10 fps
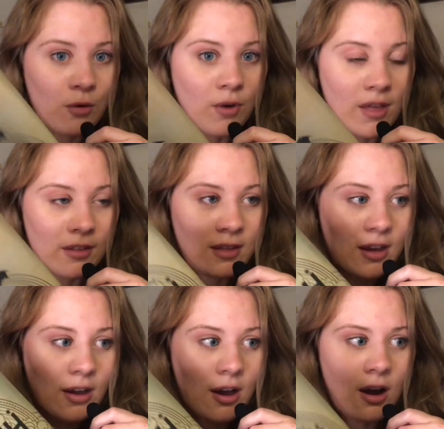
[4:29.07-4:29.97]
rather than
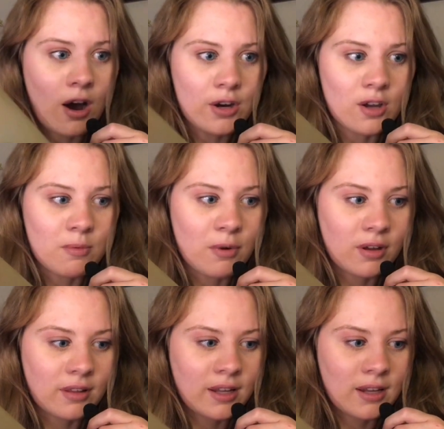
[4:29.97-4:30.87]
audiobook.
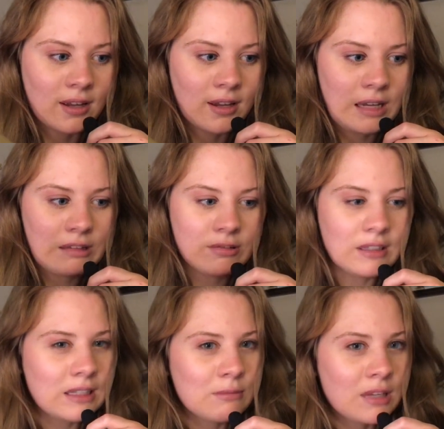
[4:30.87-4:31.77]
Like, I feel
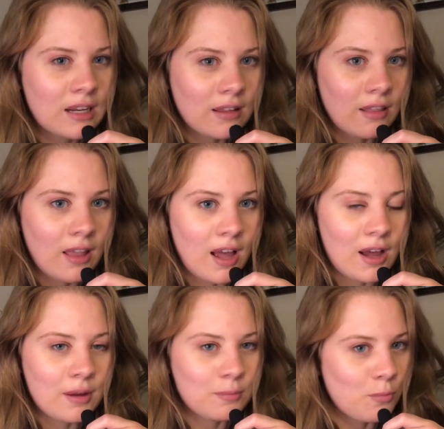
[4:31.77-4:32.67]
like I'm getting a
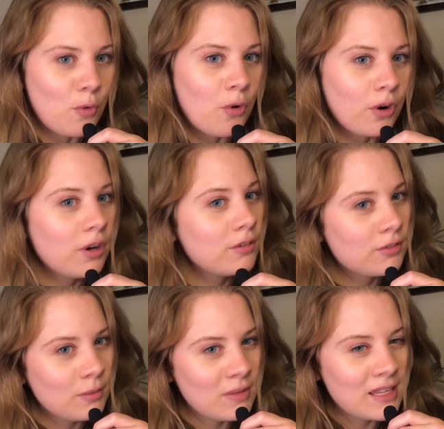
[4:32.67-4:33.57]
lot more
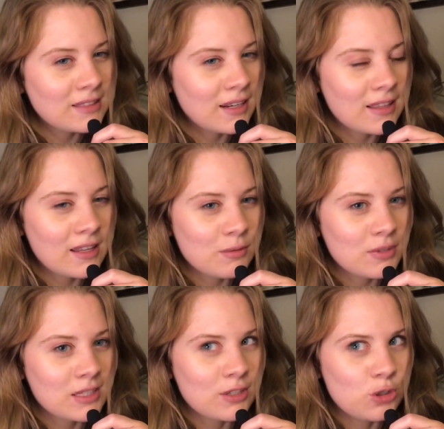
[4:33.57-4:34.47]
from this, and I think I'm
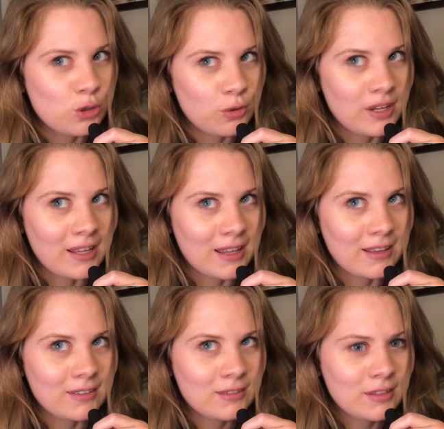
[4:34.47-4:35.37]
just enjoying it
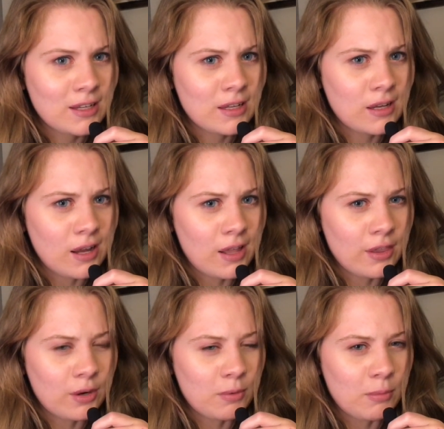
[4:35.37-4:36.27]
a
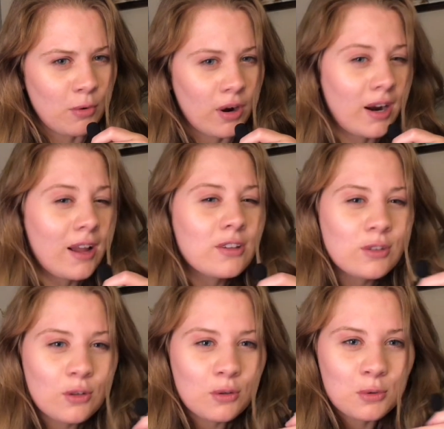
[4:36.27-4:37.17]
little bit more. And I also
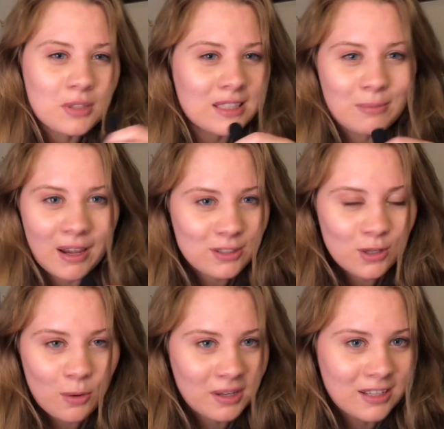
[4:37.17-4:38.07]
know what to expect
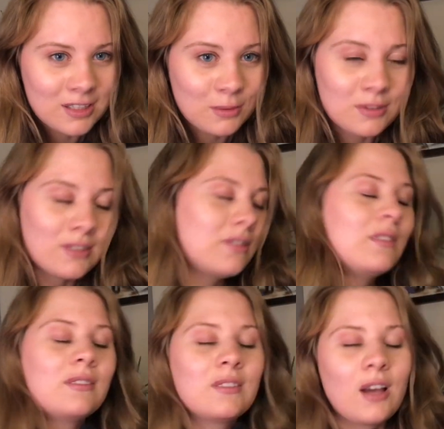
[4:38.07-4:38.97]
going in, so it's
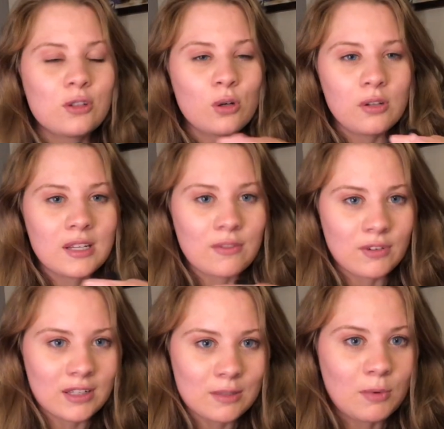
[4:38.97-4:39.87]
a totally different
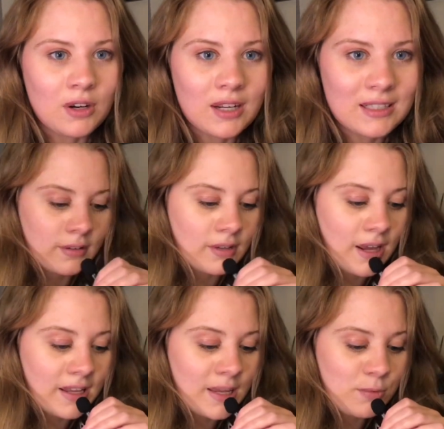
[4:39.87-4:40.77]
experience. I
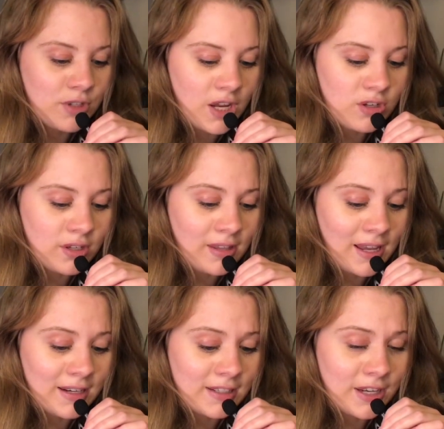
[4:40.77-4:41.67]
keep changing the
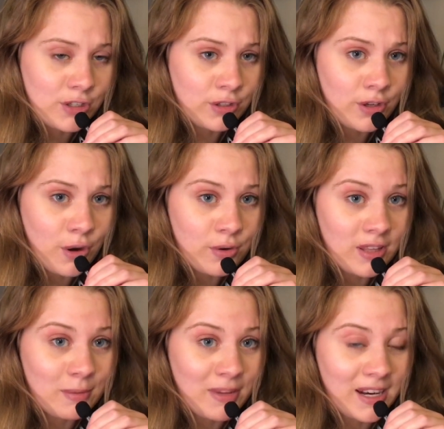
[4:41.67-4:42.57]
annotation code in
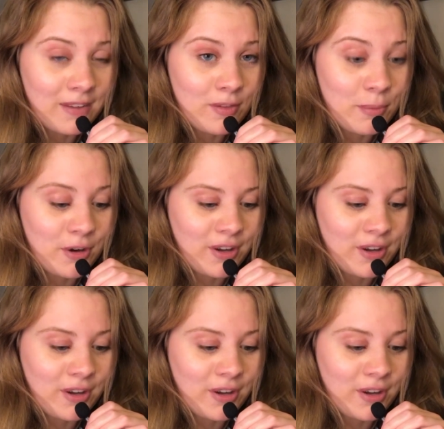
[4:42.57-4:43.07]
the beginning of the book.